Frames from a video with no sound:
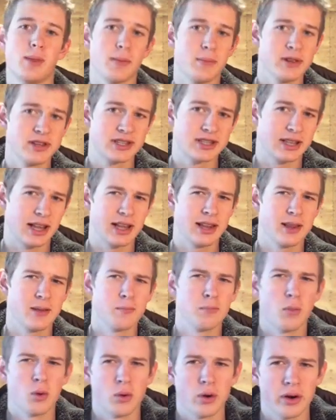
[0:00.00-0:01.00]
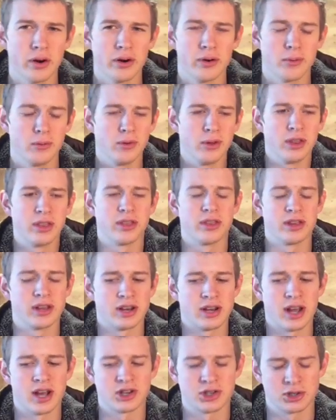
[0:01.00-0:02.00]
maybe slightly more with
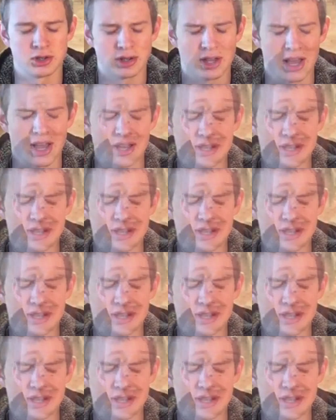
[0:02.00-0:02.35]
natural gas.